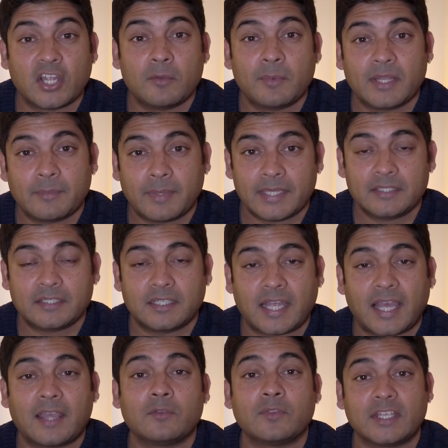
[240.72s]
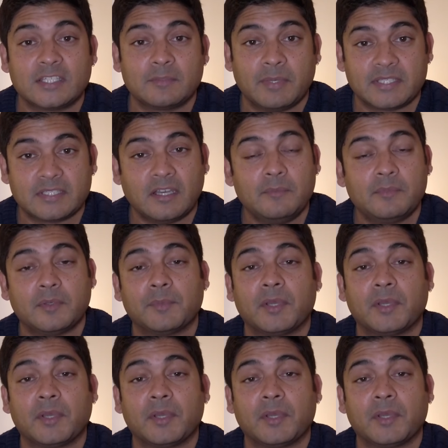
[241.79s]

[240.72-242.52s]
really know about the band and how they split up.